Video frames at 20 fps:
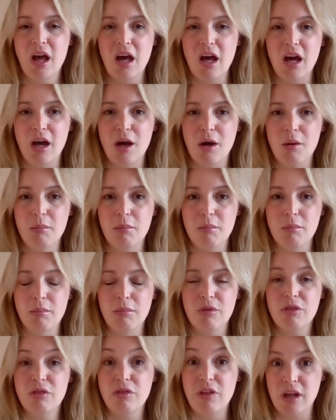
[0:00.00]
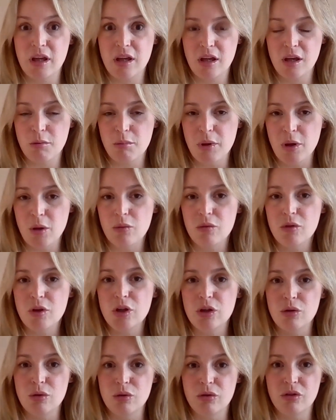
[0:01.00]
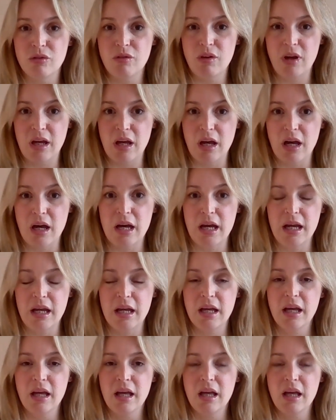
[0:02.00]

thinking about the use of AI.